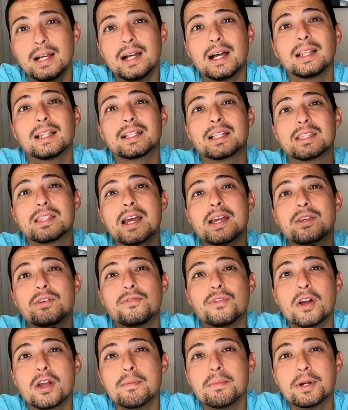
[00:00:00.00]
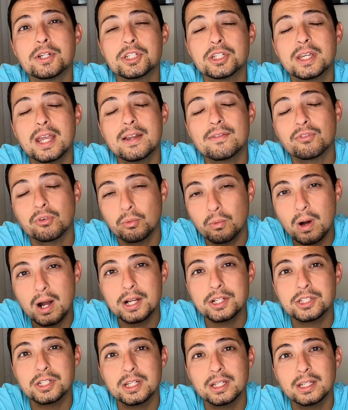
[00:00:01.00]
I'd like to thank you very much again for
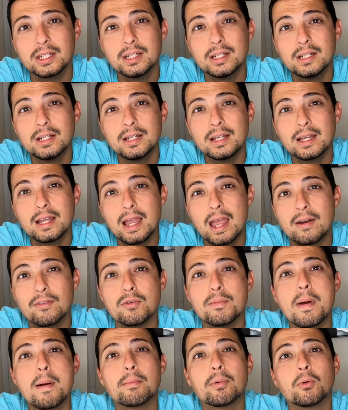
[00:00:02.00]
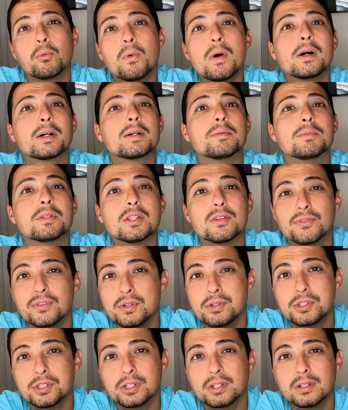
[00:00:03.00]
watching. And remember, welcome to the
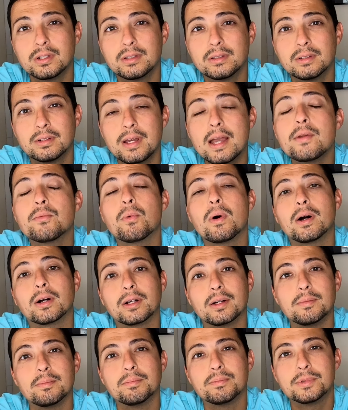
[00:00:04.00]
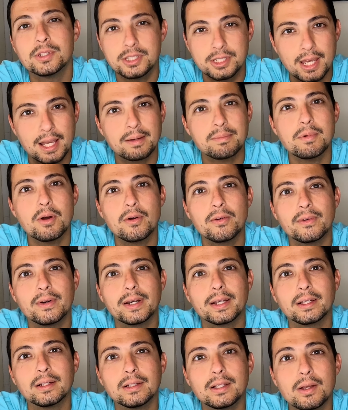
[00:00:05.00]
future and welcome to Tech
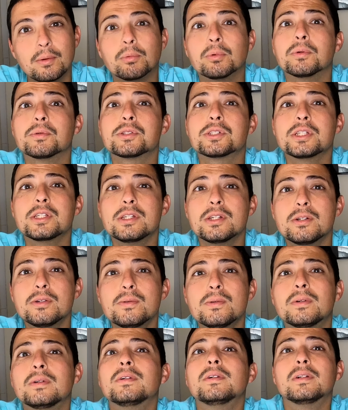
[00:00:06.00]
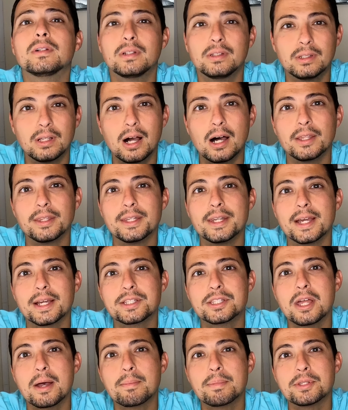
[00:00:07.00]
Motoring. And we'll see you on the
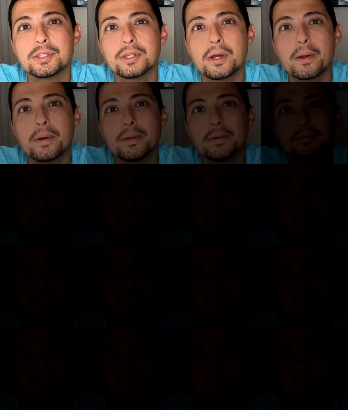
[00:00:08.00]
next episode.